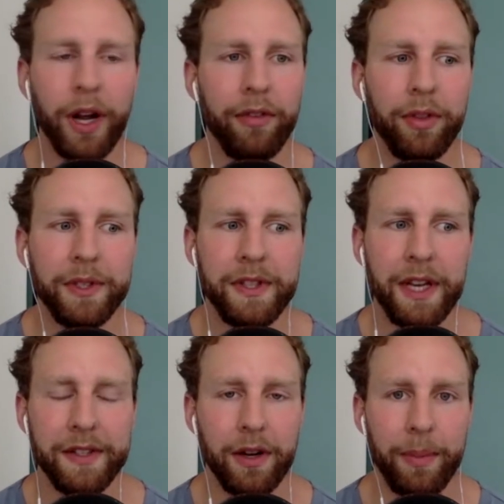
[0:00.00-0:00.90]
mistakes they're
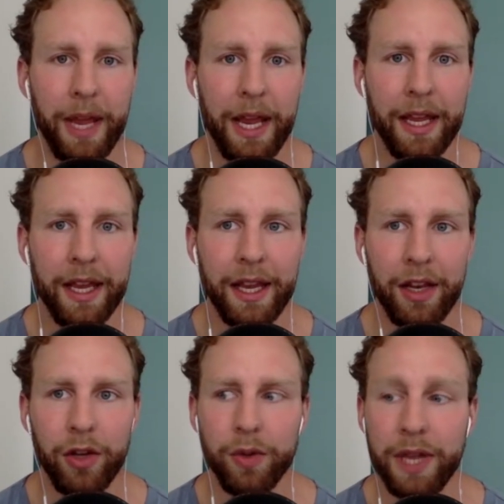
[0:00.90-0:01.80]
making and you
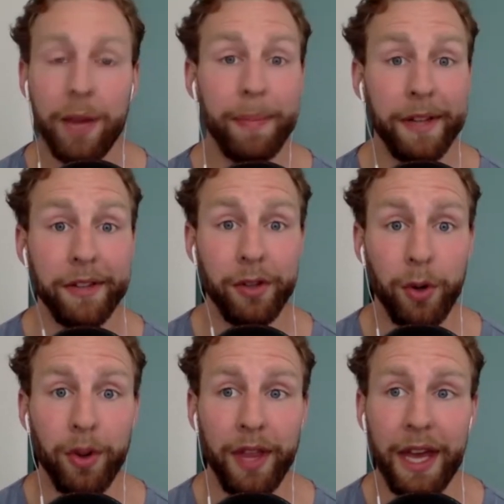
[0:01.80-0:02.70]
take mental note of
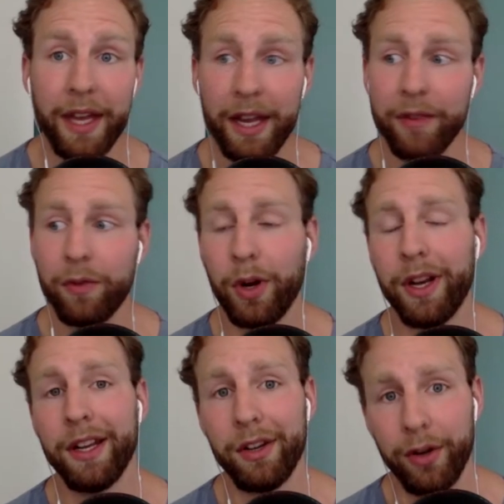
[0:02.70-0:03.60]
that and avoid it in
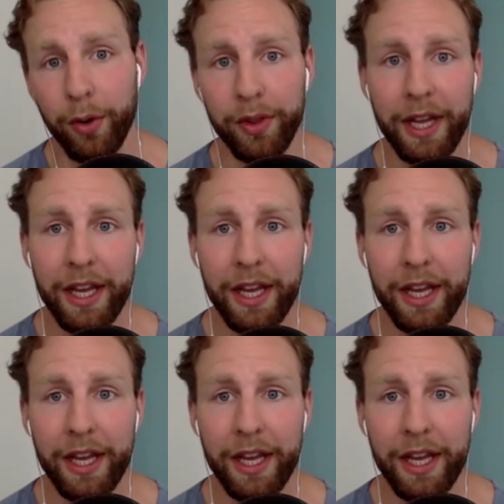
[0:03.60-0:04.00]
your own life,